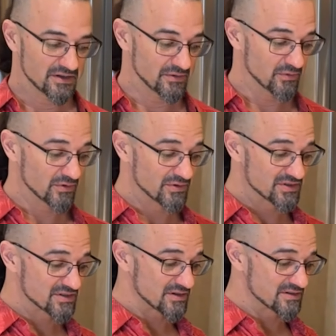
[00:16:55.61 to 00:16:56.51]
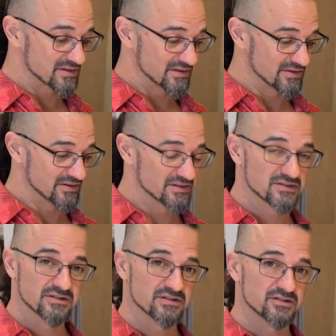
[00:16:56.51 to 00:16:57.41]
We're going to start
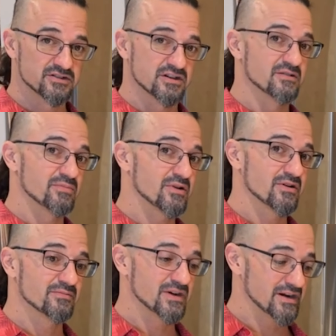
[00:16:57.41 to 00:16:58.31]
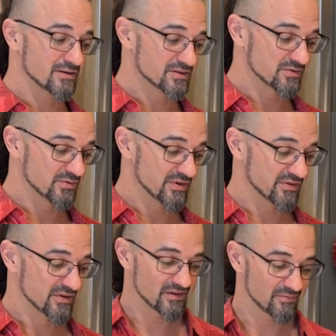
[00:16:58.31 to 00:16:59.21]
this chicken parm out
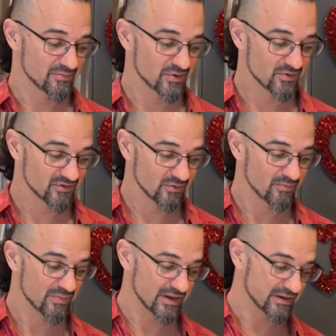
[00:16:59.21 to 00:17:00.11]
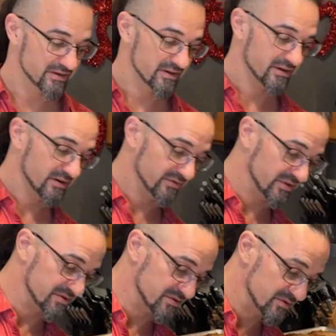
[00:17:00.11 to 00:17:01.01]
with a beautiful bed of
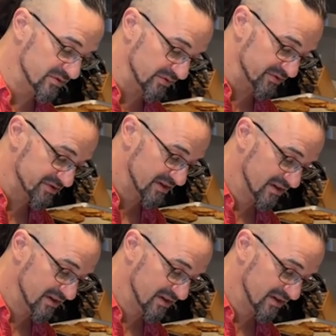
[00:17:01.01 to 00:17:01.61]
these noodles.